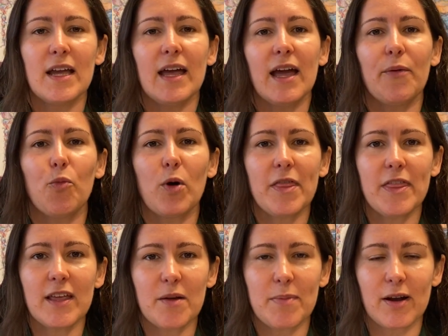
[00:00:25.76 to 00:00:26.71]
And one
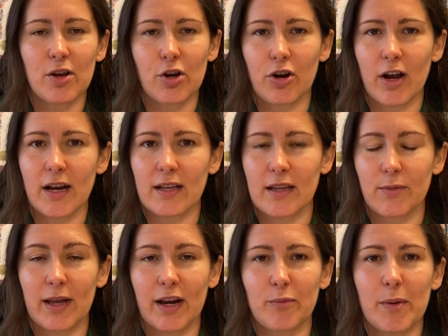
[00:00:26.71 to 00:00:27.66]
thing about your credit that
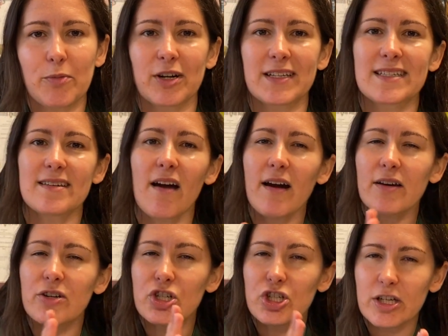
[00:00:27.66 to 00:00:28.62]
we got to remember, it's
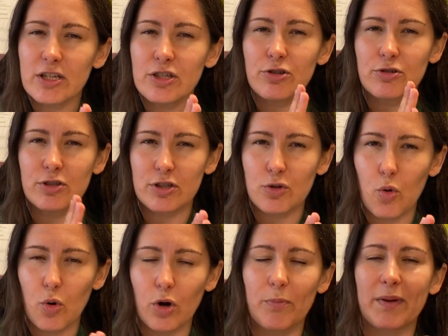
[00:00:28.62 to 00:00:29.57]
not just your score,